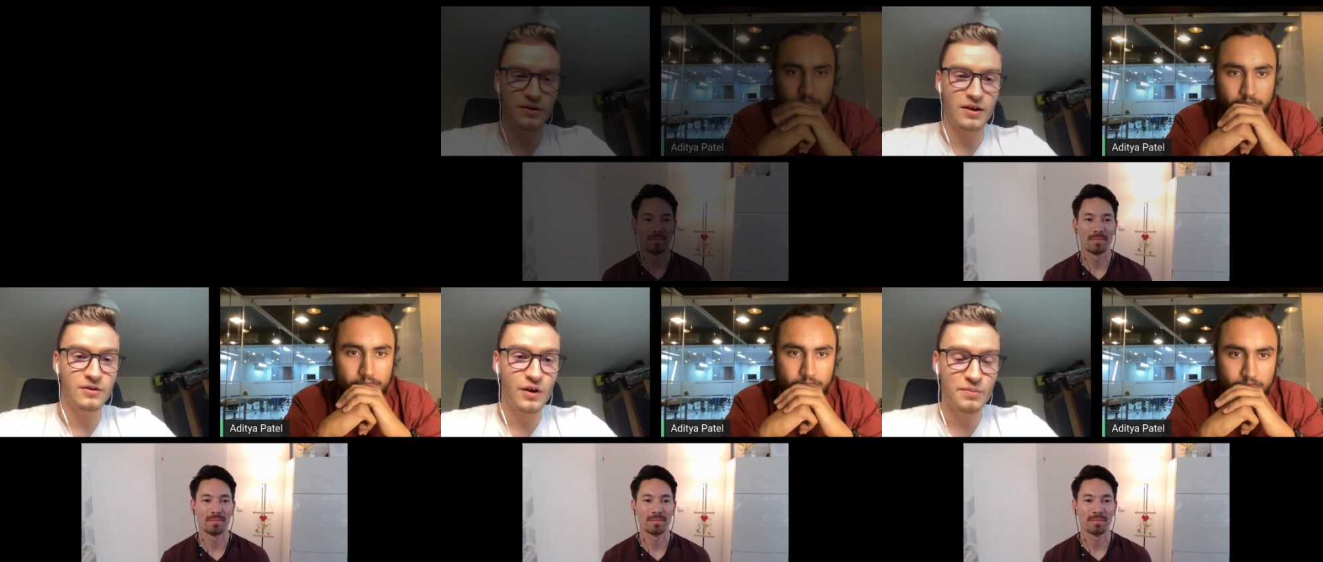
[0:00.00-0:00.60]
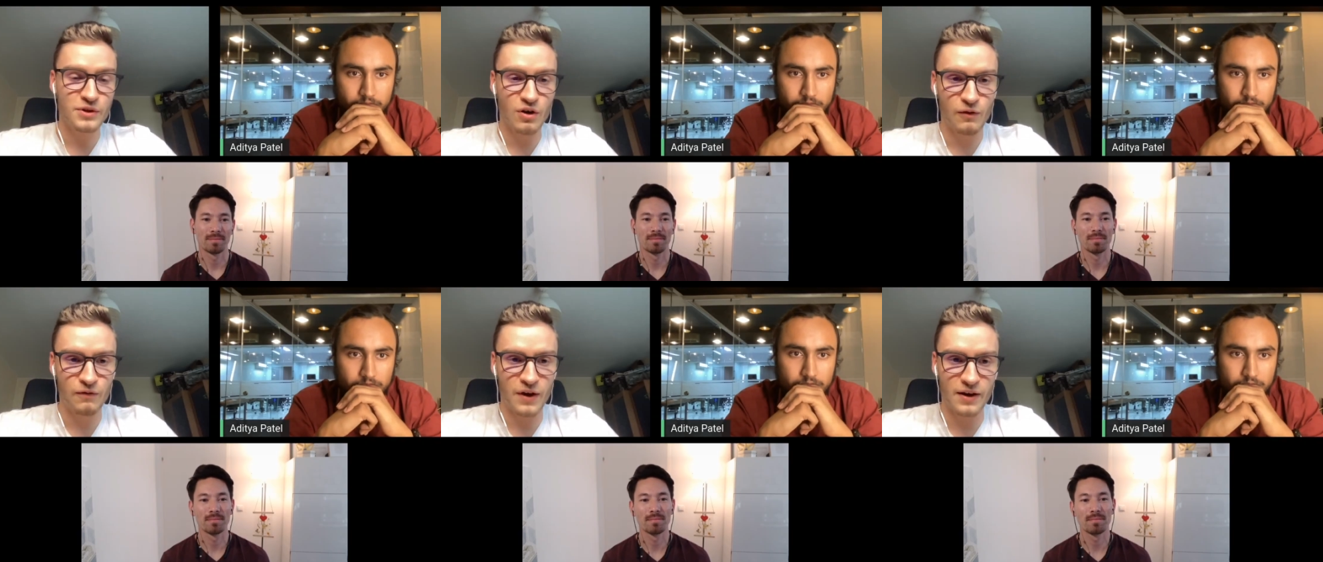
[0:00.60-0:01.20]
Speaker 1: and in terms
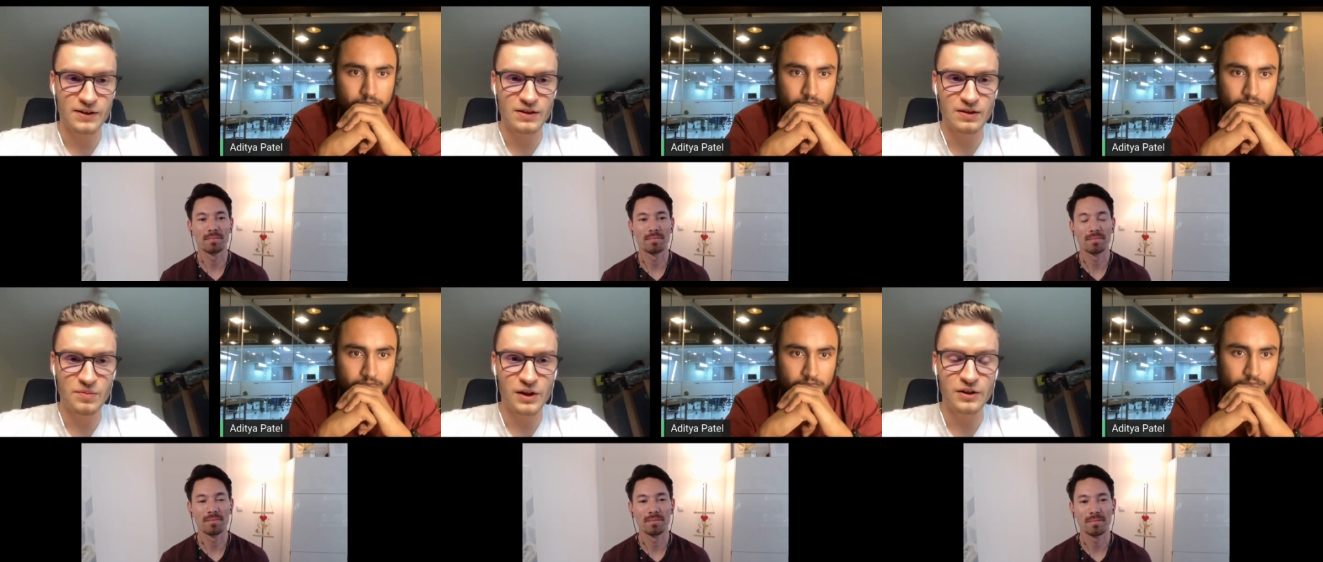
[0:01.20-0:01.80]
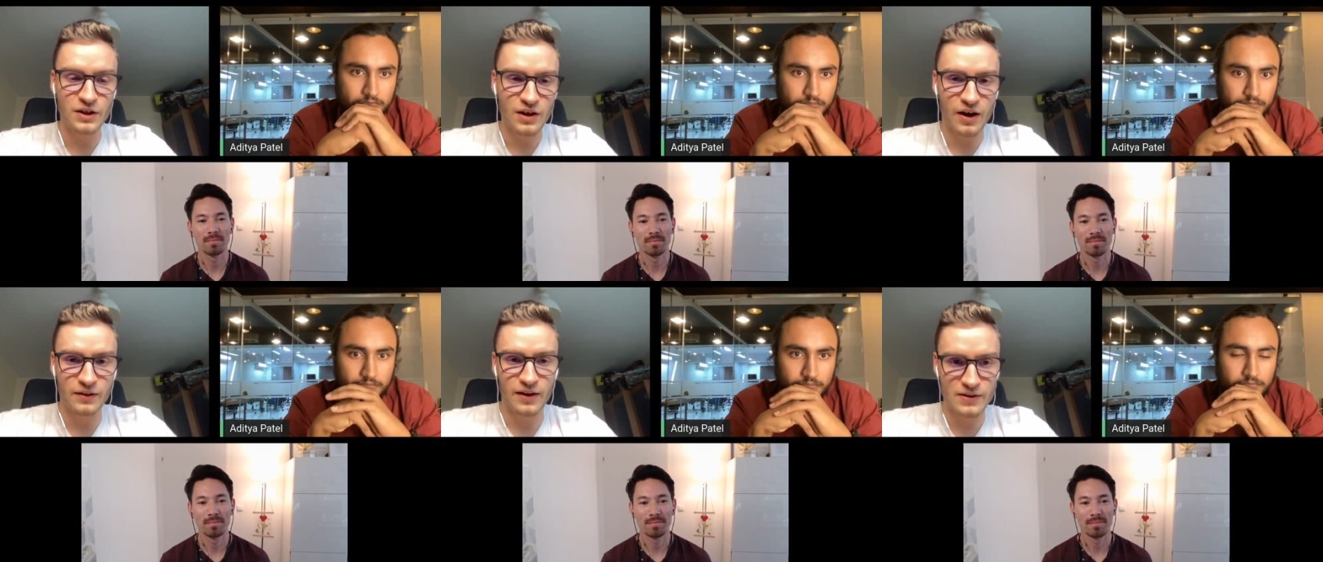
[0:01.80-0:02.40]
of extendability
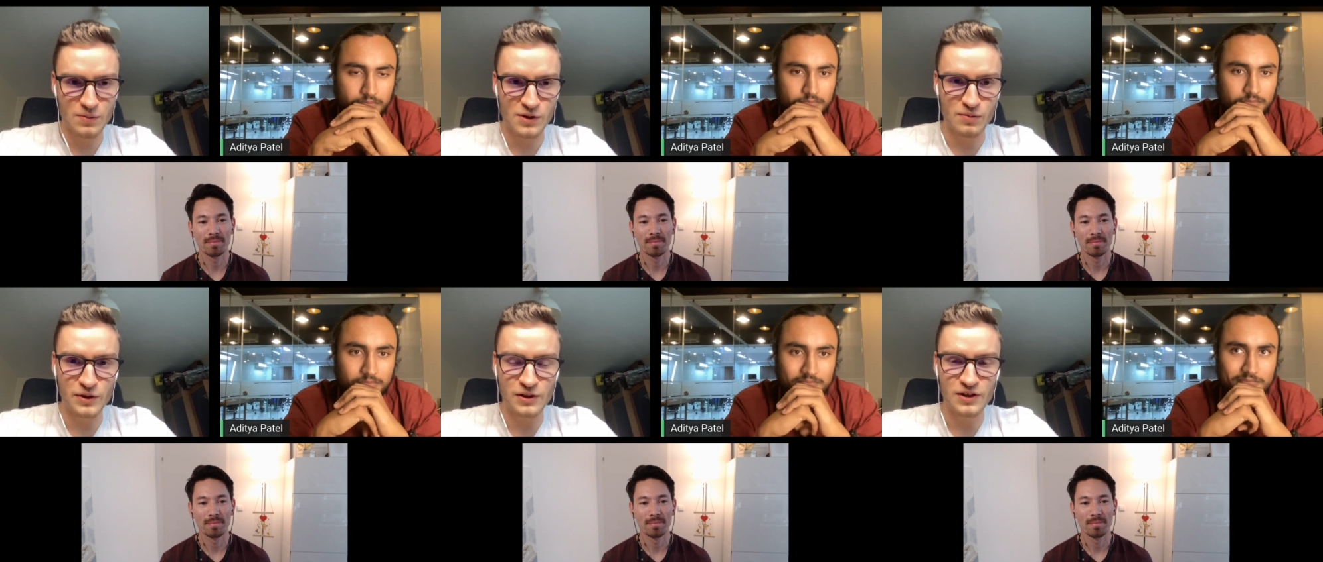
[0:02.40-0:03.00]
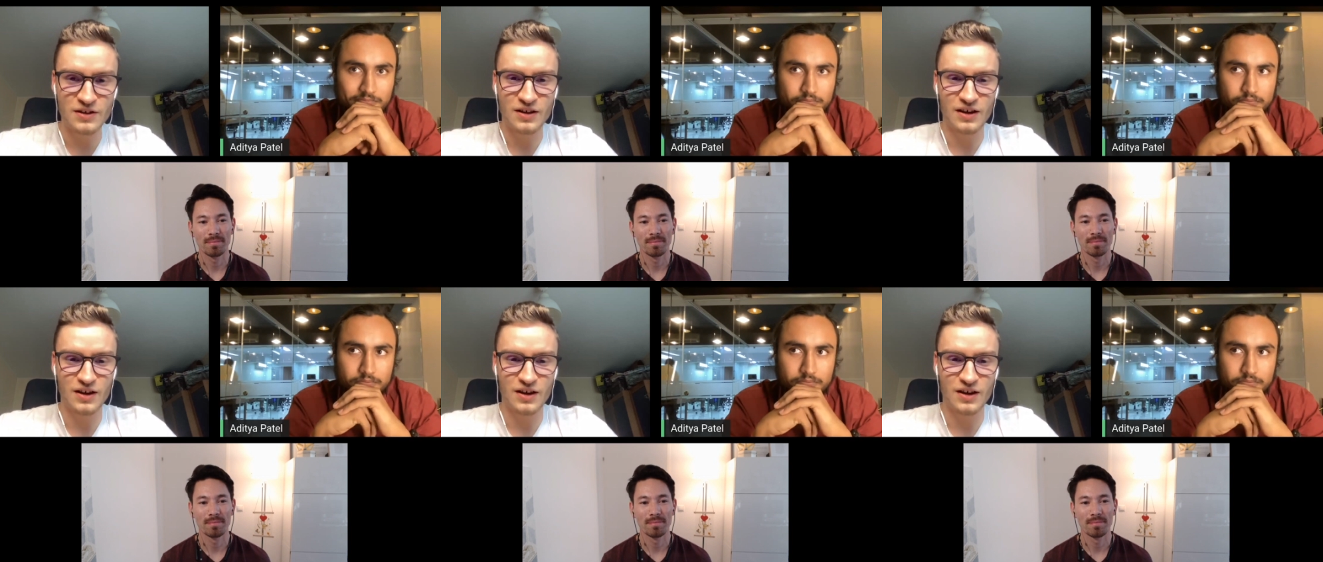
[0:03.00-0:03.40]
and customizability,